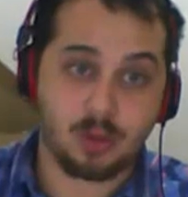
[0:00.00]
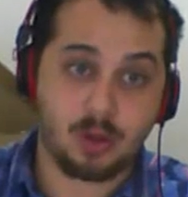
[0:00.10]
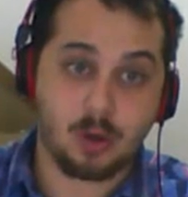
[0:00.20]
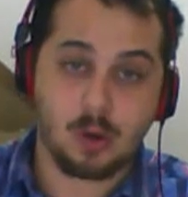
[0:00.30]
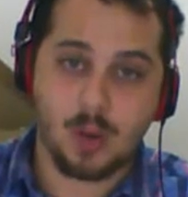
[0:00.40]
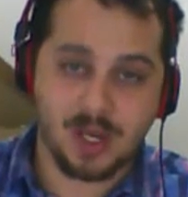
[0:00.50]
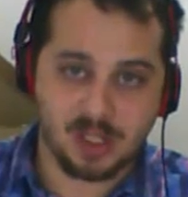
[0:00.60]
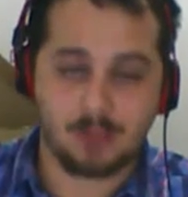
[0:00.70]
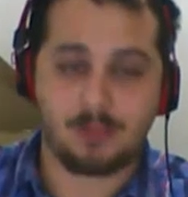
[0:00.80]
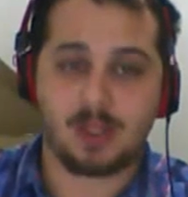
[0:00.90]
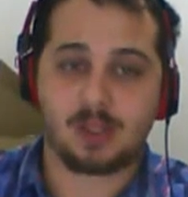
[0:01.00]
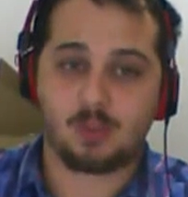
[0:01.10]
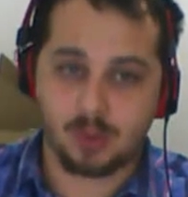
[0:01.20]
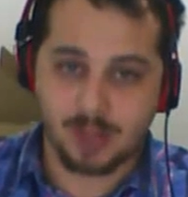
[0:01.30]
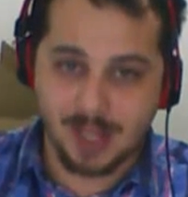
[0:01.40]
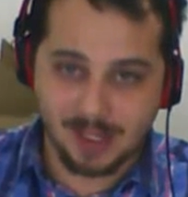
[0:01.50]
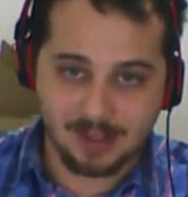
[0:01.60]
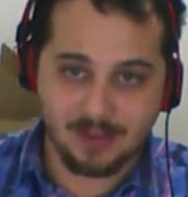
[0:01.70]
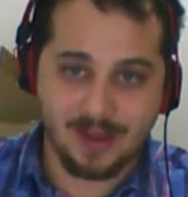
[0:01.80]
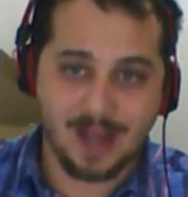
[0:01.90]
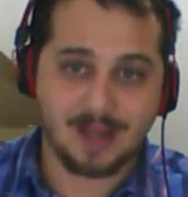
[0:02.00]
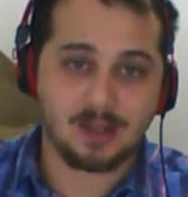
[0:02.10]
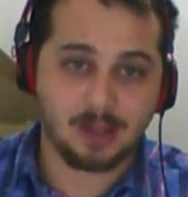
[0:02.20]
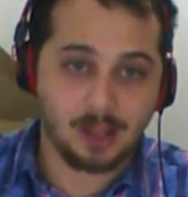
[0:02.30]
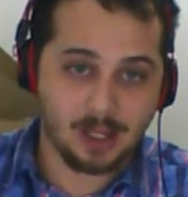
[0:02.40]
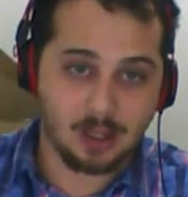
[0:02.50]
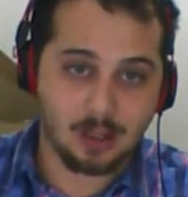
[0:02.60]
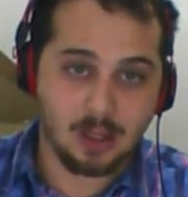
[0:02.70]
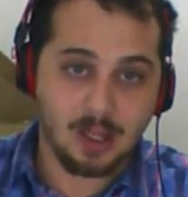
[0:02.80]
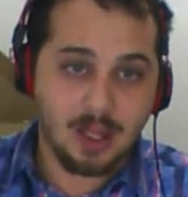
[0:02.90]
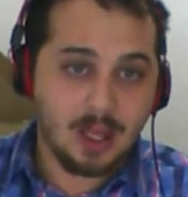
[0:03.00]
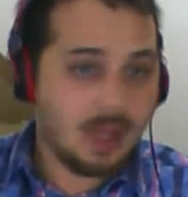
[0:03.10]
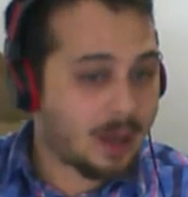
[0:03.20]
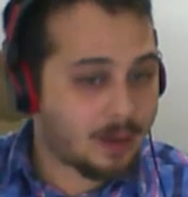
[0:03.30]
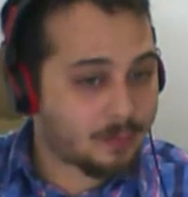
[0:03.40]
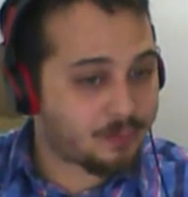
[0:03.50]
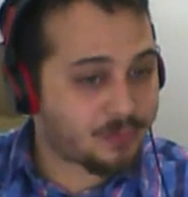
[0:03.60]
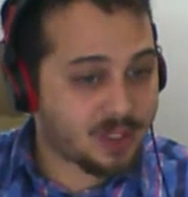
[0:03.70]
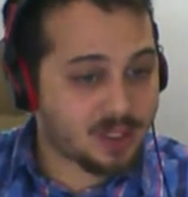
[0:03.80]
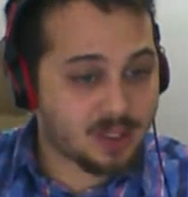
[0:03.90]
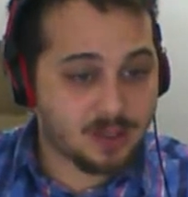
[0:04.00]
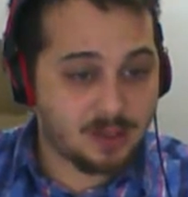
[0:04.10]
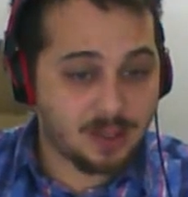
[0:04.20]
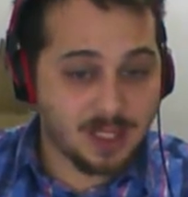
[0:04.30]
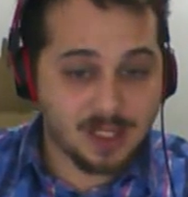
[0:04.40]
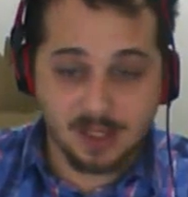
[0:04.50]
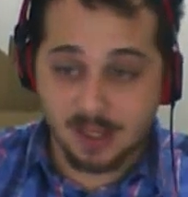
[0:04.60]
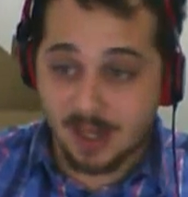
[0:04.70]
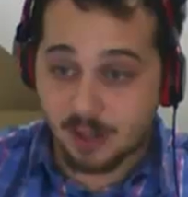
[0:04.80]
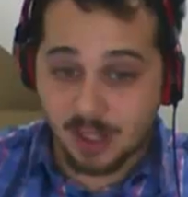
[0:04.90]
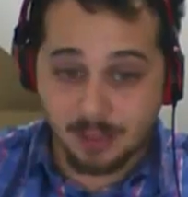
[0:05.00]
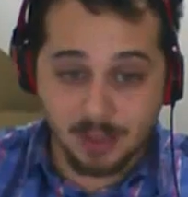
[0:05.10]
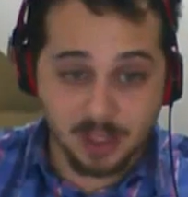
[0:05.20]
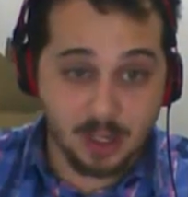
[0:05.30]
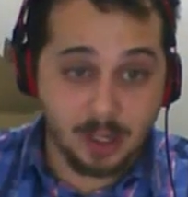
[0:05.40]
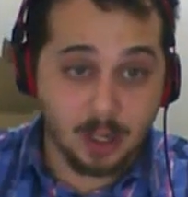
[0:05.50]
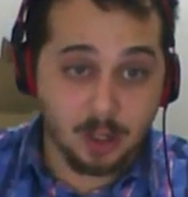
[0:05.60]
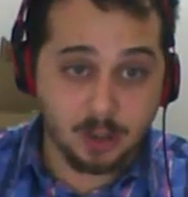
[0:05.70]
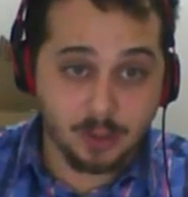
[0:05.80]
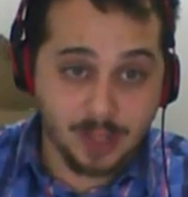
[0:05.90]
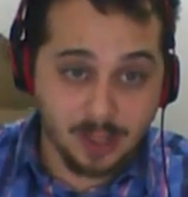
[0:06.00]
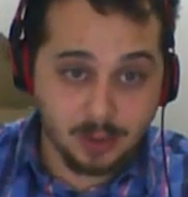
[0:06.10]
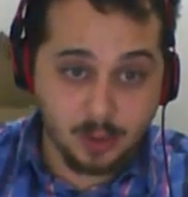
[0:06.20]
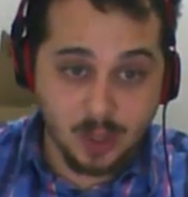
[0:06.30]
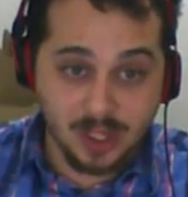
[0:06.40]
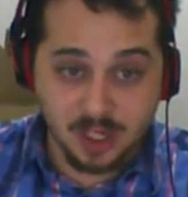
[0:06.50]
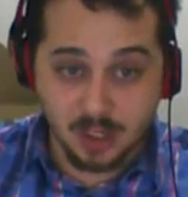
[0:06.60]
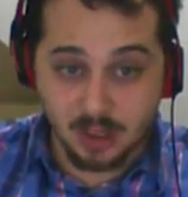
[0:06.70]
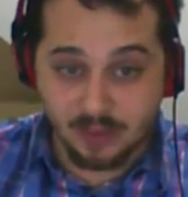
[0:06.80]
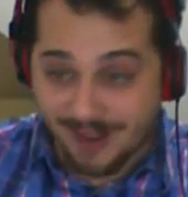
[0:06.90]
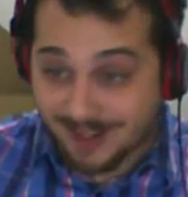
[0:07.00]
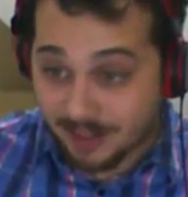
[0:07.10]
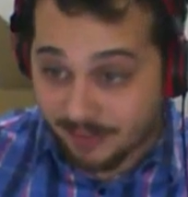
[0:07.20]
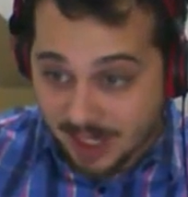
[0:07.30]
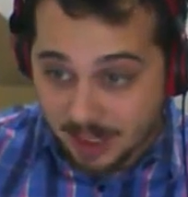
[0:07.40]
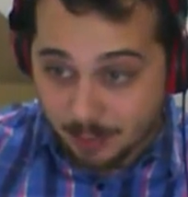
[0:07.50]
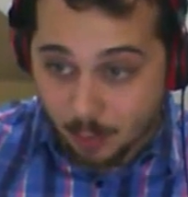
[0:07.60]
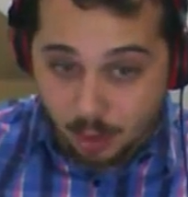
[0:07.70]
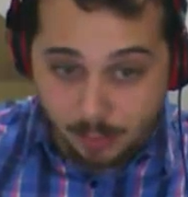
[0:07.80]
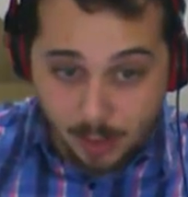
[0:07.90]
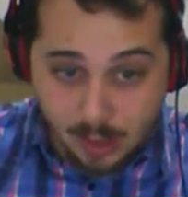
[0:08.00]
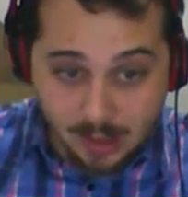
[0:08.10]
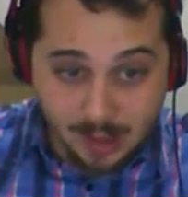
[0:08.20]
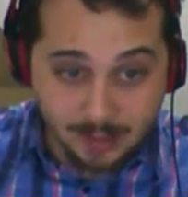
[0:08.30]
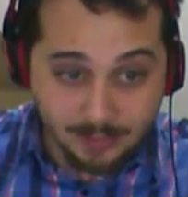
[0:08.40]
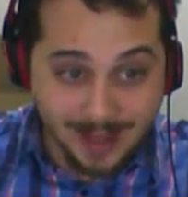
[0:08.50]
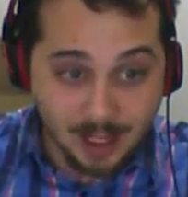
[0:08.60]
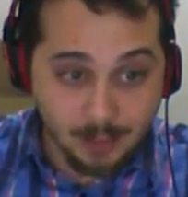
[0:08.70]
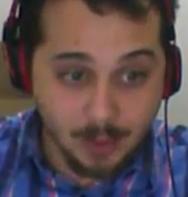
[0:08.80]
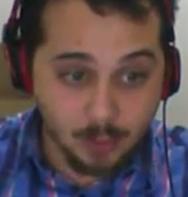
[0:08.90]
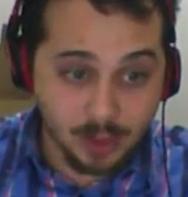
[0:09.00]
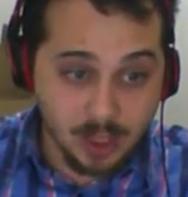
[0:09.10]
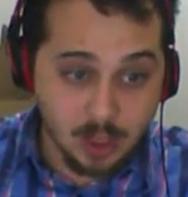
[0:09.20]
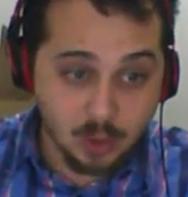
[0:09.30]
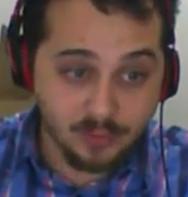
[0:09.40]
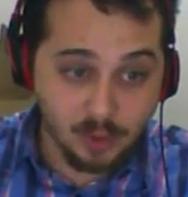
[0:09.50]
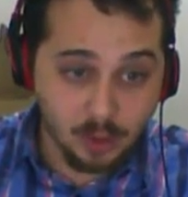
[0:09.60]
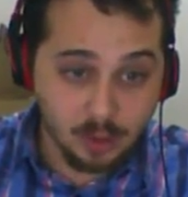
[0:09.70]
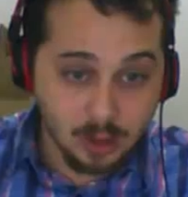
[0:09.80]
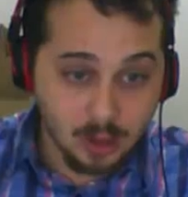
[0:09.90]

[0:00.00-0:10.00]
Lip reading: to your equation, but we'll get into that later. This list is interesting because it also tells you the additional effects of each Pokeball, and that can be really useful.